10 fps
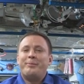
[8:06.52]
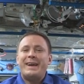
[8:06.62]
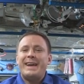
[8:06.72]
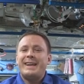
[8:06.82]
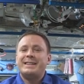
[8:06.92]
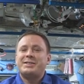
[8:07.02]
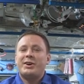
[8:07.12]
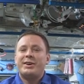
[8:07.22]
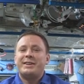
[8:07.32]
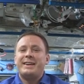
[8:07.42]
man, it's
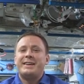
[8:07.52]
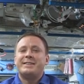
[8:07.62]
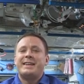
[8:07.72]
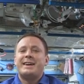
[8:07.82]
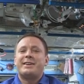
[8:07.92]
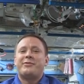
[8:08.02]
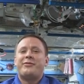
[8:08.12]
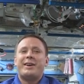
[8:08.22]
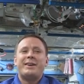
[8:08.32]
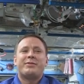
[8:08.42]
hard to nail down a
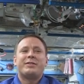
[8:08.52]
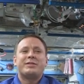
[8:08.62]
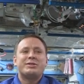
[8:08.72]
favorite.